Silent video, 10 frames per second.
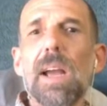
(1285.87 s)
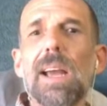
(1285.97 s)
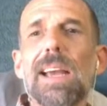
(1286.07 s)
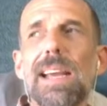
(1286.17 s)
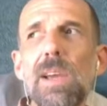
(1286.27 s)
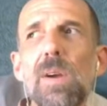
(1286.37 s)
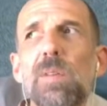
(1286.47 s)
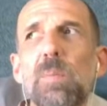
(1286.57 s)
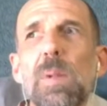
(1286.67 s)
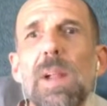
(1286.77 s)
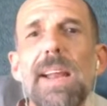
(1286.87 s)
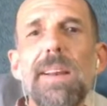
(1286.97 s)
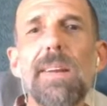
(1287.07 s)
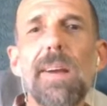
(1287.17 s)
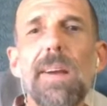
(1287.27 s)
Can you explain
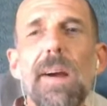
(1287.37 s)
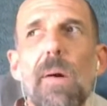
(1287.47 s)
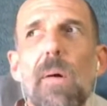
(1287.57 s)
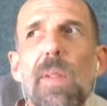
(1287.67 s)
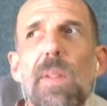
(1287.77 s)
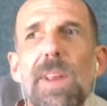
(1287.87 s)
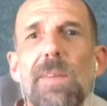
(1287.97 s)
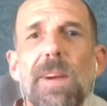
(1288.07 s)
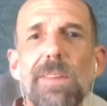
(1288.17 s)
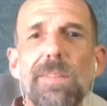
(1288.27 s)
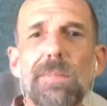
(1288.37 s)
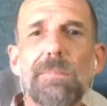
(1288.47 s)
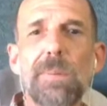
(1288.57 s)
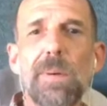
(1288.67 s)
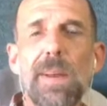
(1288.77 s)
the difference
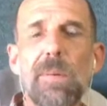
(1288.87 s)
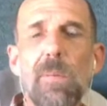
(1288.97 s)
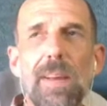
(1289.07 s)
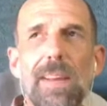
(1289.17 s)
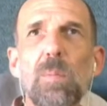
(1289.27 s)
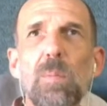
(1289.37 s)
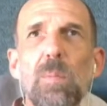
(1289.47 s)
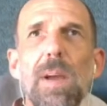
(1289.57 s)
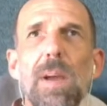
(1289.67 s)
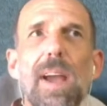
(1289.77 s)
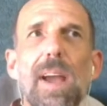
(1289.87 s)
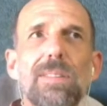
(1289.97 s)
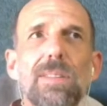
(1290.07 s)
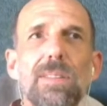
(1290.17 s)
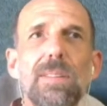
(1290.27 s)
between what? Can you explain why you
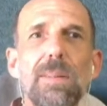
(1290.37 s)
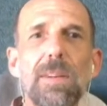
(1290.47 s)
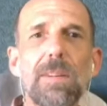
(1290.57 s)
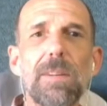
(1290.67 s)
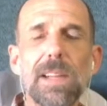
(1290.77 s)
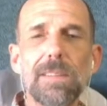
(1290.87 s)
answered them differently?